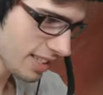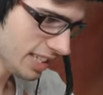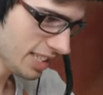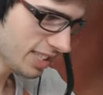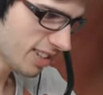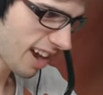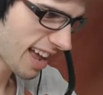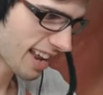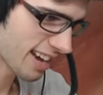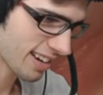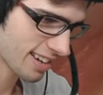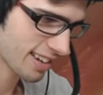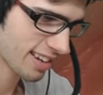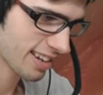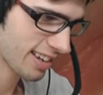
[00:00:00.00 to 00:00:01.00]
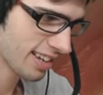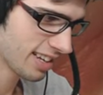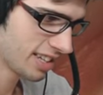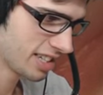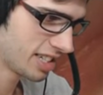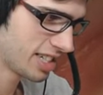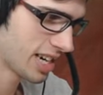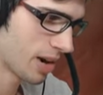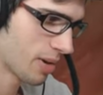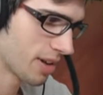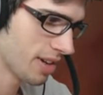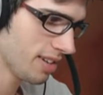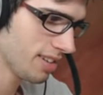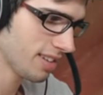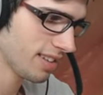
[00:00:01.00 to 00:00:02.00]
Psyduck,
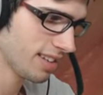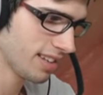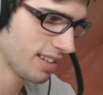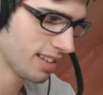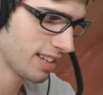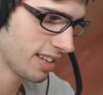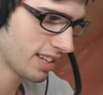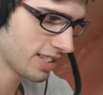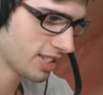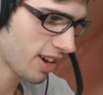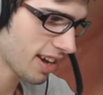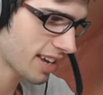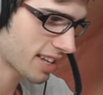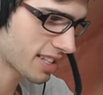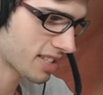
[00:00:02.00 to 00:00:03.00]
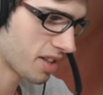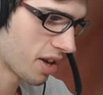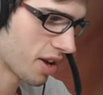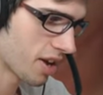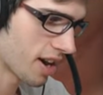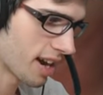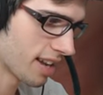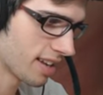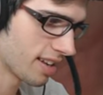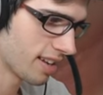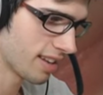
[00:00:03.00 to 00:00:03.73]
Shelder, Psychic's Third Eye,